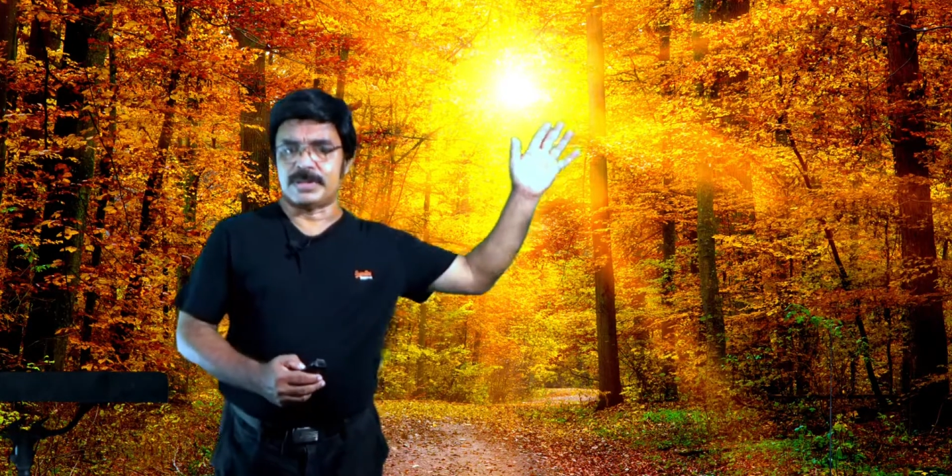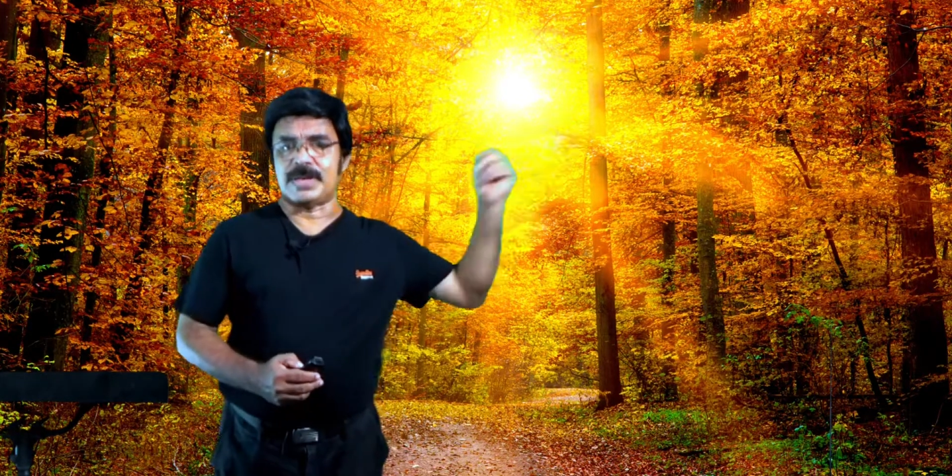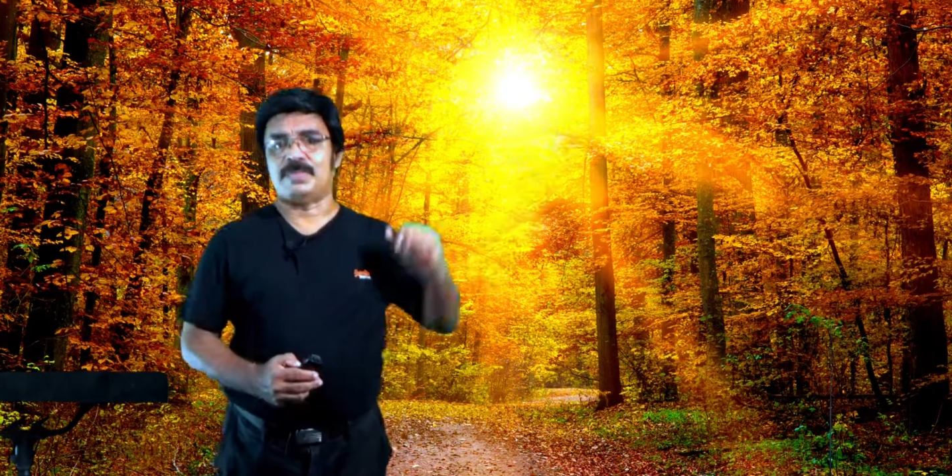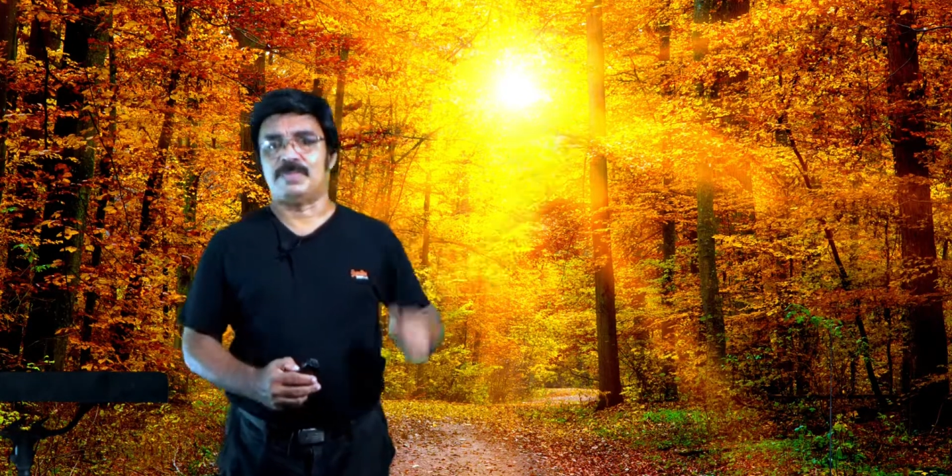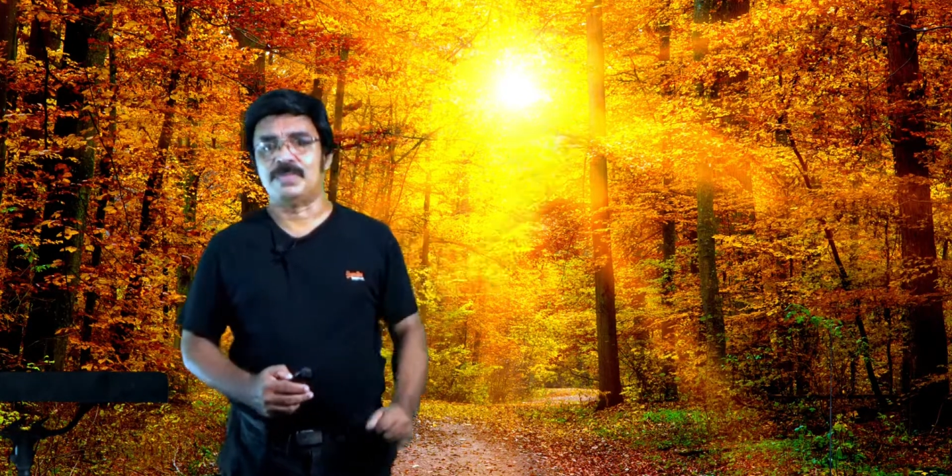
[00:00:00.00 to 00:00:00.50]

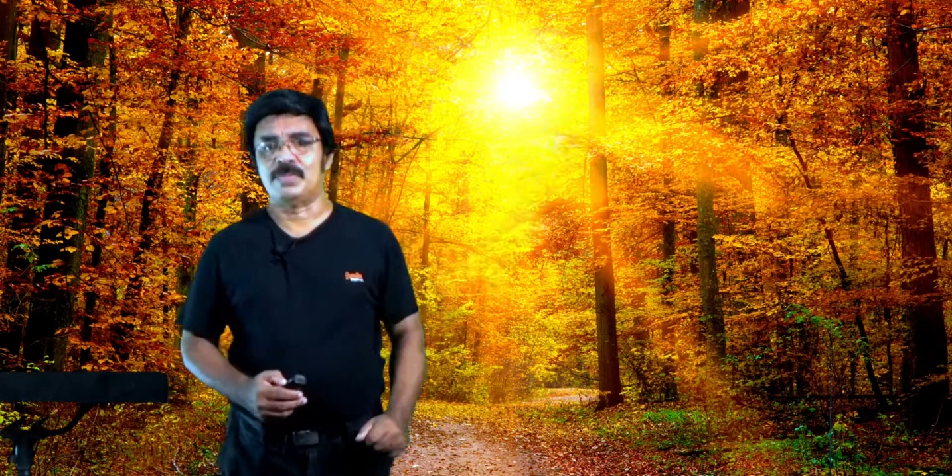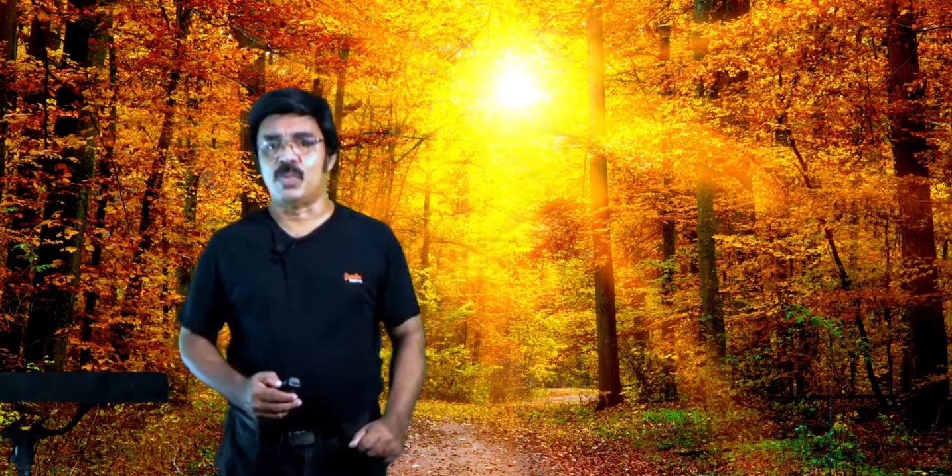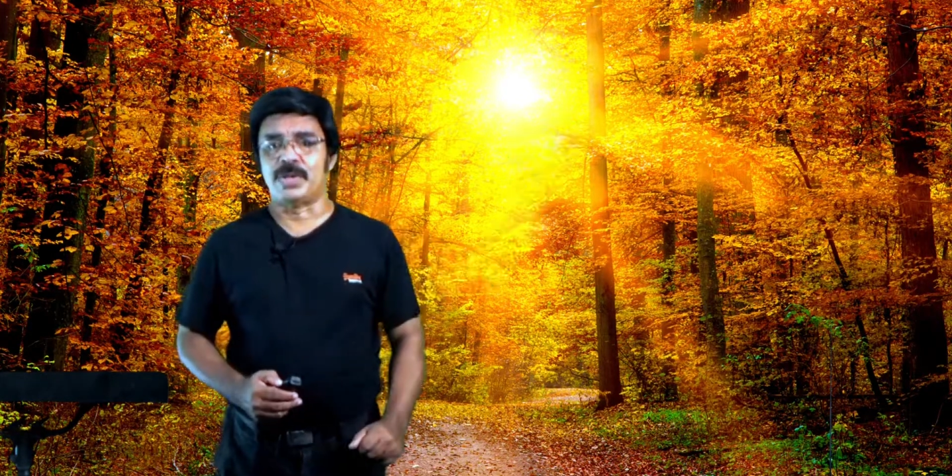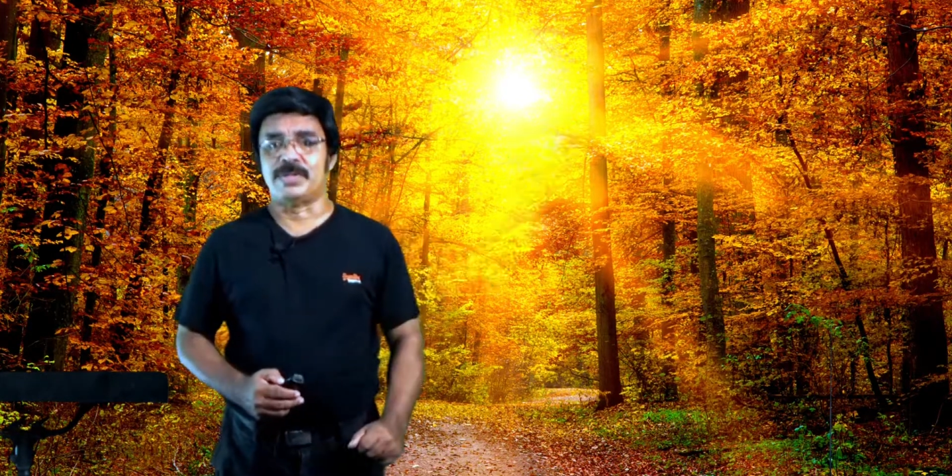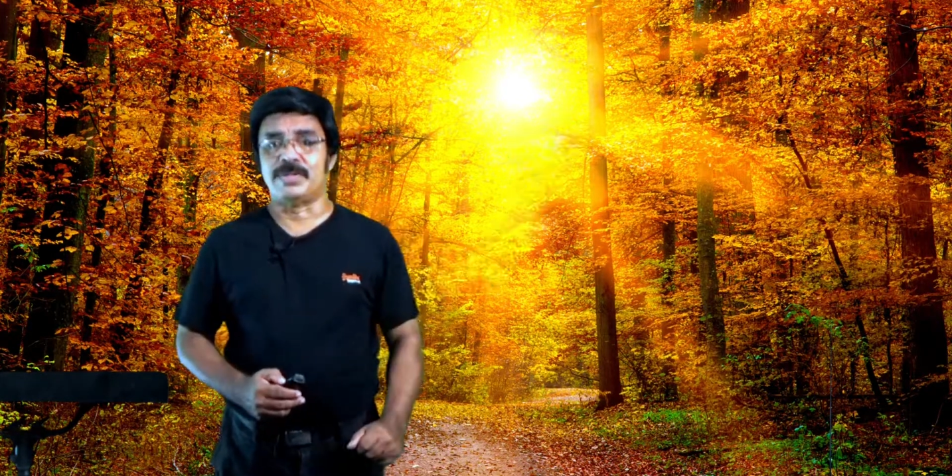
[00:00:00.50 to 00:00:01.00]
thing.
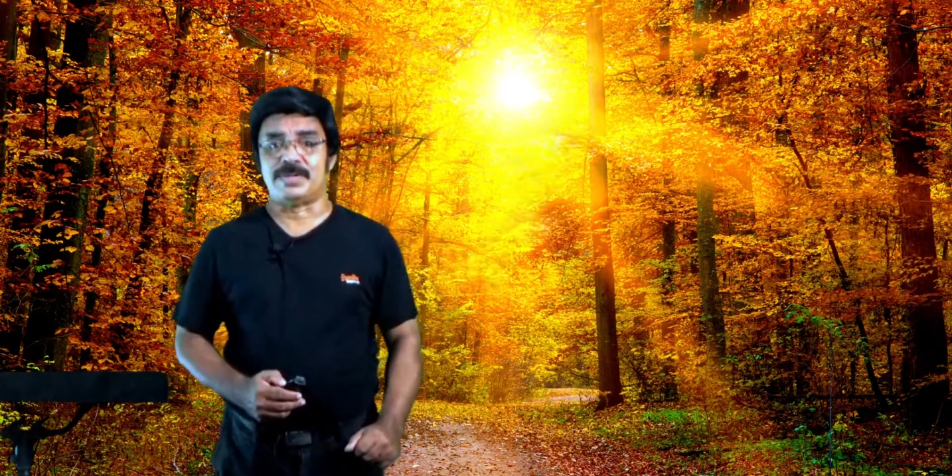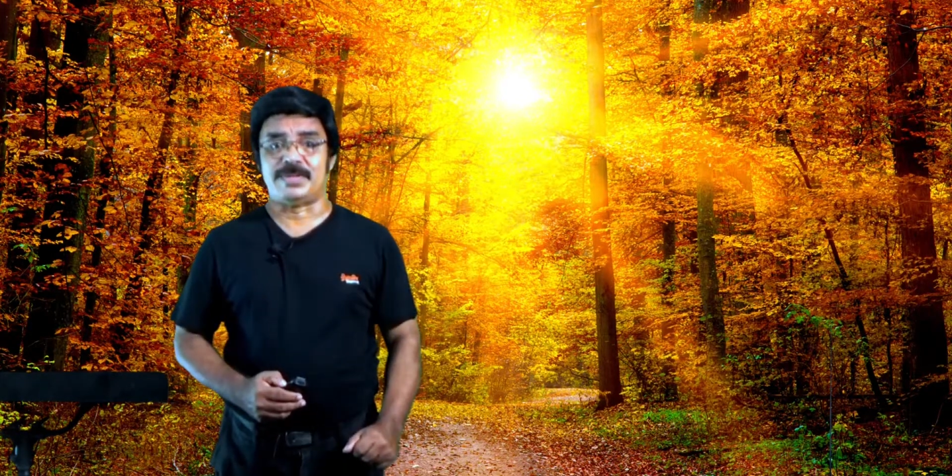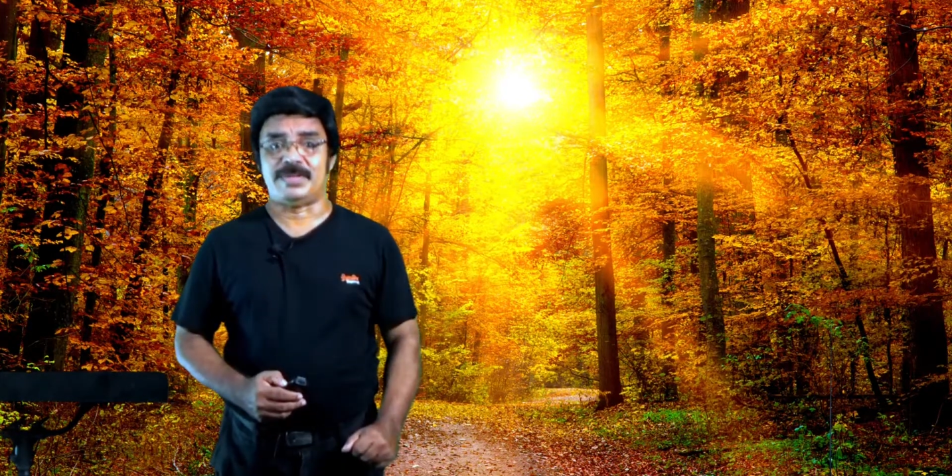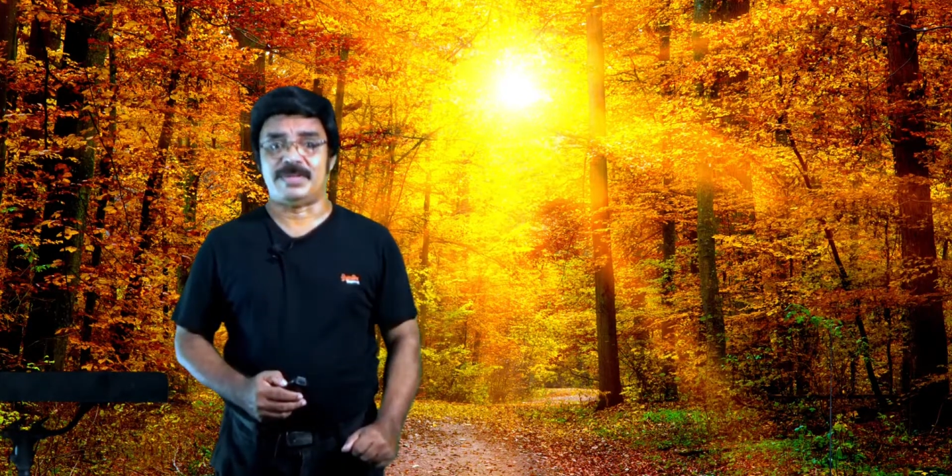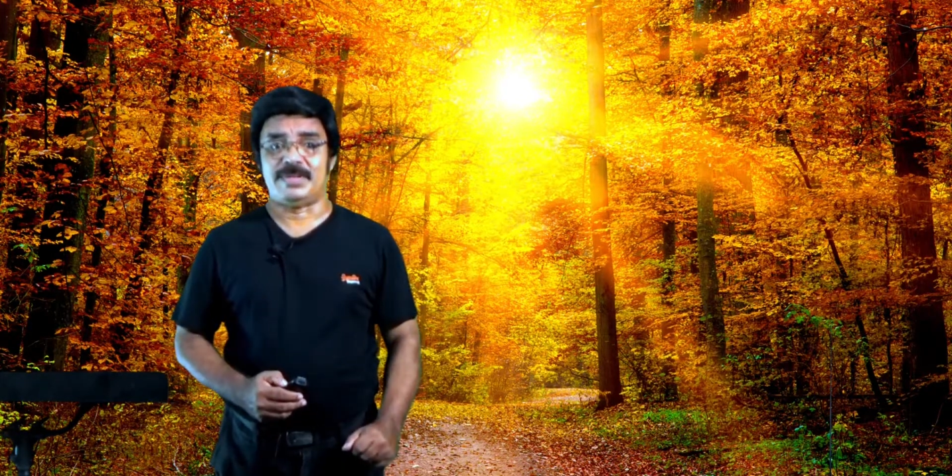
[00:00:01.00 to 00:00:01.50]
What is
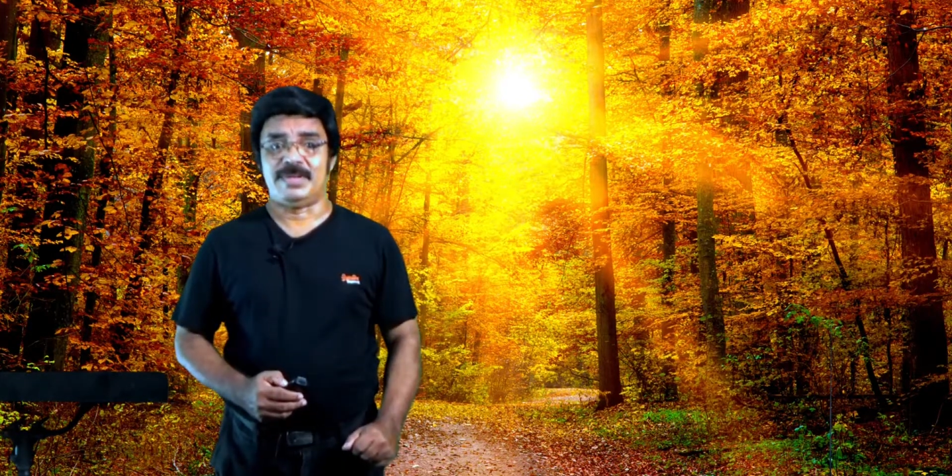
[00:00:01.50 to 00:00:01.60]
this?